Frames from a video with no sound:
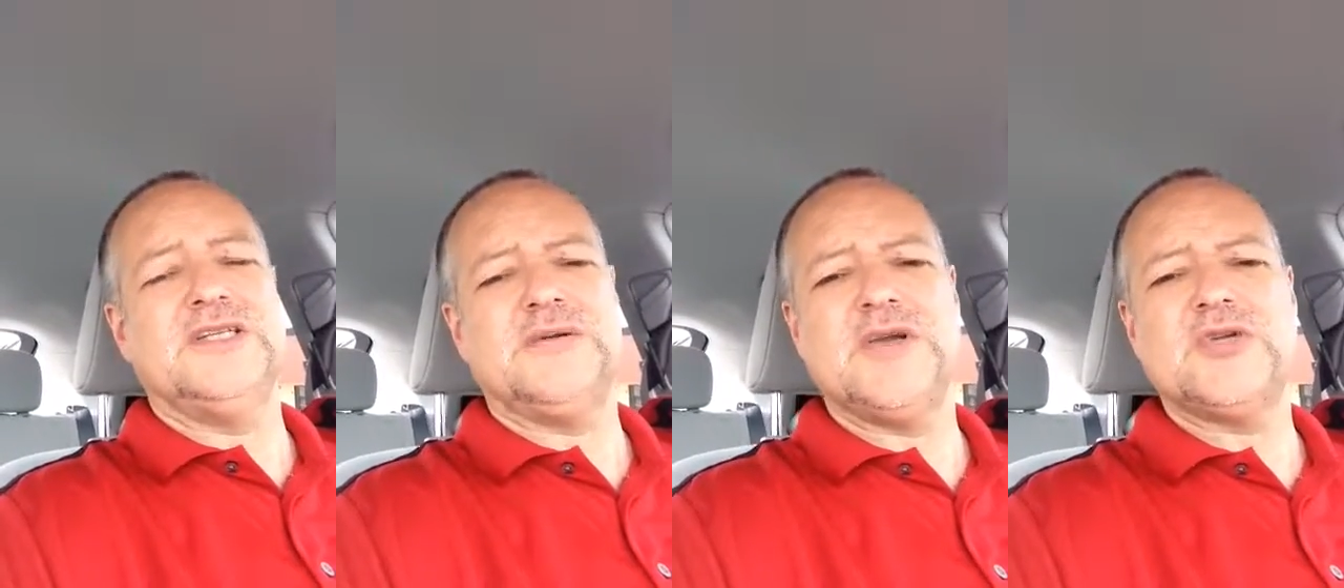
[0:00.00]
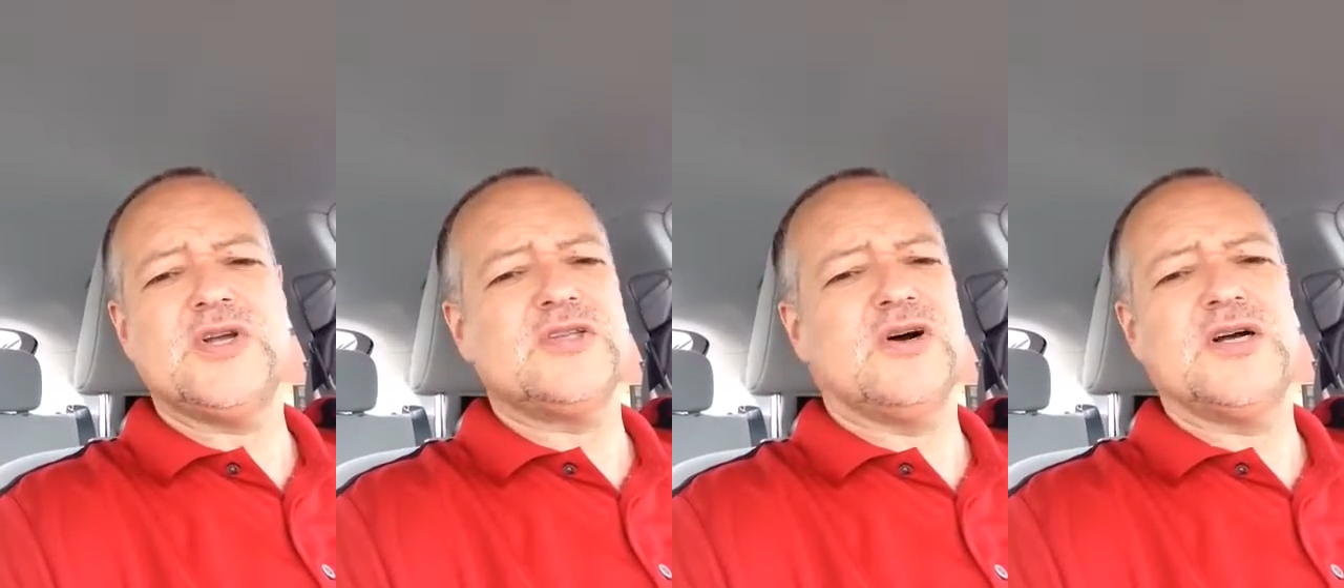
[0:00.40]
to make
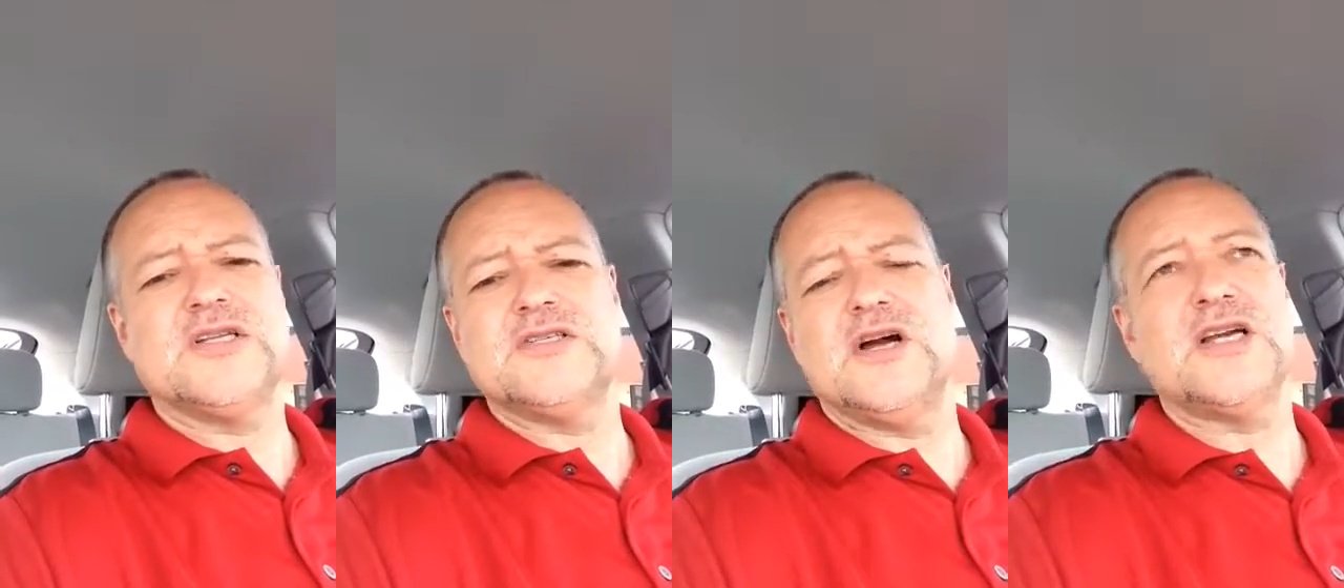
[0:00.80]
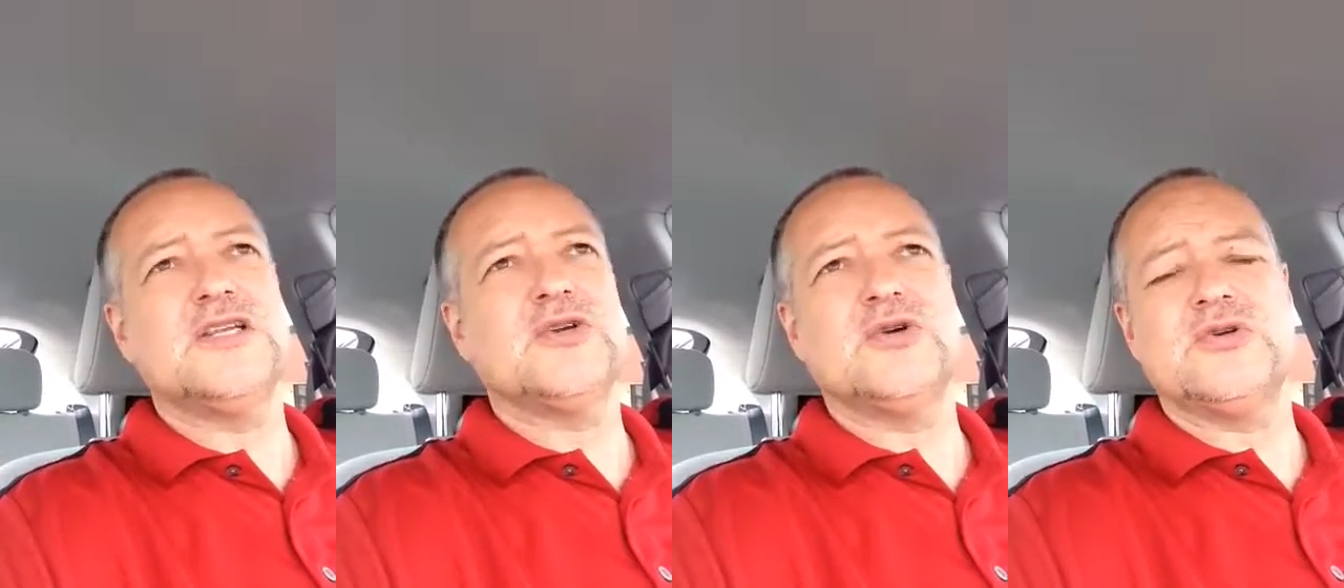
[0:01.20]
sure that dog does not
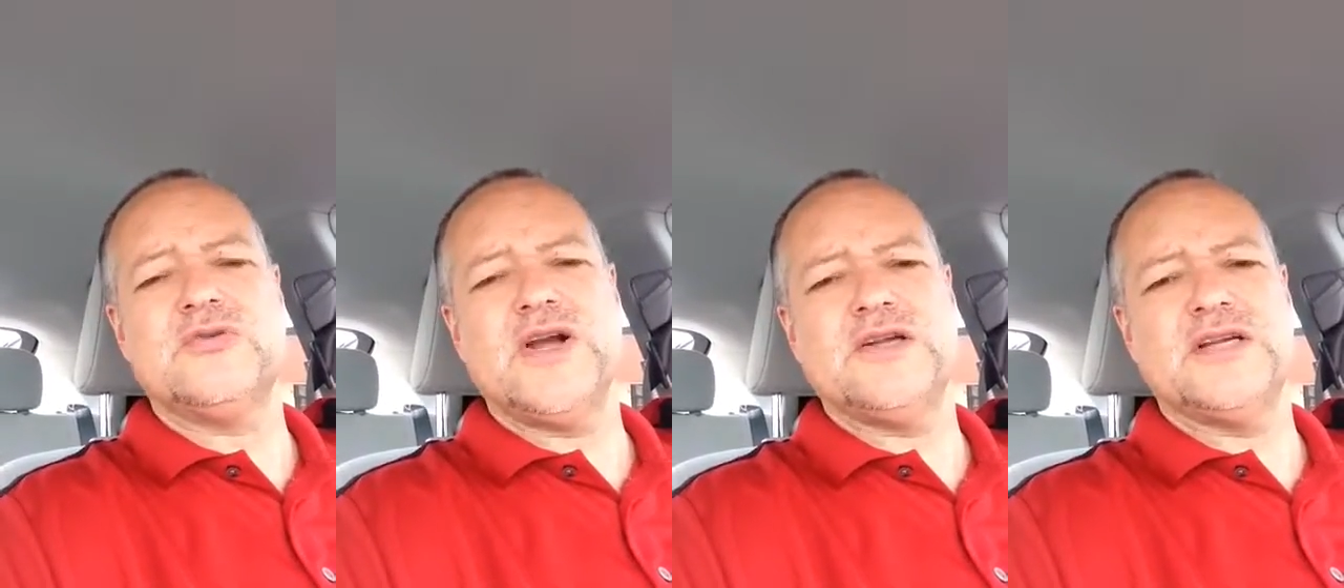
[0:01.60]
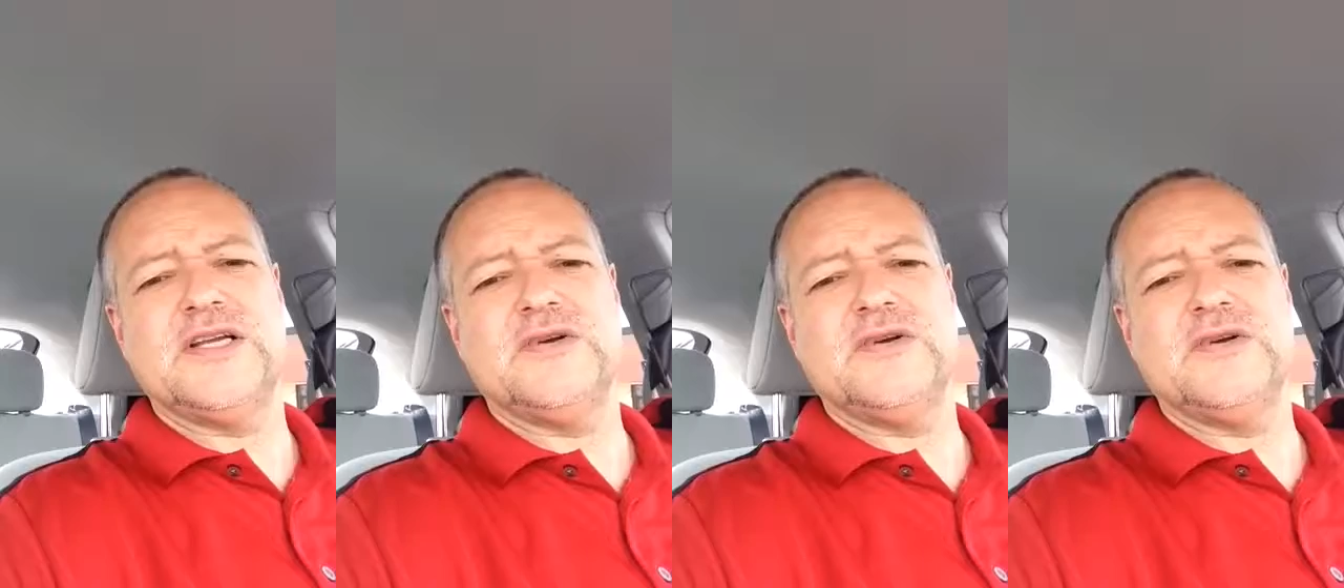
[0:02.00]
get turned around and